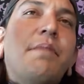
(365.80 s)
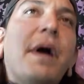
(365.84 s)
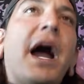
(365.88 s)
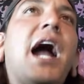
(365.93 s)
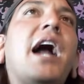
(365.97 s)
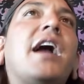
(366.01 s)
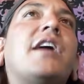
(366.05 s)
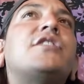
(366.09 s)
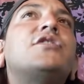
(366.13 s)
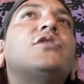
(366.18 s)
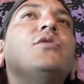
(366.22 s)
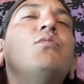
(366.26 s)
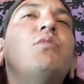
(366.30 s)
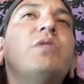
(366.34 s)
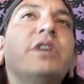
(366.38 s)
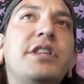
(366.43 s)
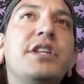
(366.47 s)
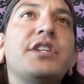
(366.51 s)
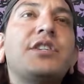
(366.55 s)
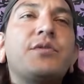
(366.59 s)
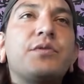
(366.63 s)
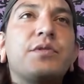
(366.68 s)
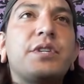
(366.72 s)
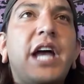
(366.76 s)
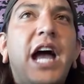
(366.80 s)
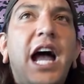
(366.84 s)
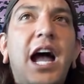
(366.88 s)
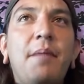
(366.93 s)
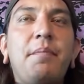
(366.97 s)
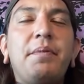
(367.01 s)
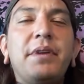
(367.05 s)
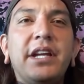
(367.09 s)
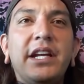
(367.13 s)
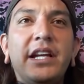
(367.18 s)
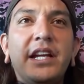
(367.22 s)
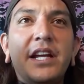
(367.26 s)
back to when this was
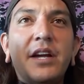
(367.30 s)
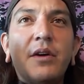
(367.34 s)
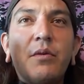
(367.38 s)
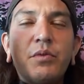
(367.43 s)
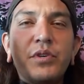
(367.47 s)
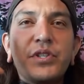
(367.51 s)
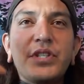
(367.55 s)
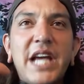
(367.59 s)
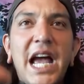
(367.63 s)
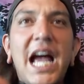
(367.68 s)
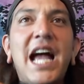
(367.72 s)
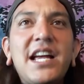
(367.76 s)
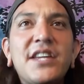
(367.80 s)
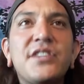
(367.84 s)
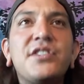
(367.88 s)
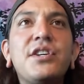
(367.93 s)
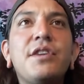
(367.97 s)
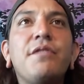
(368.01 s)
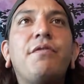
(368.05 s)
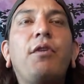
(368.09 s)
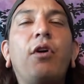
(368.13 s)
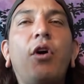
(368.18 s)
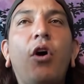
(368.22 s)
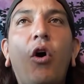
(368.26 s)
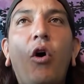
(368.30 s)
happening, it was as if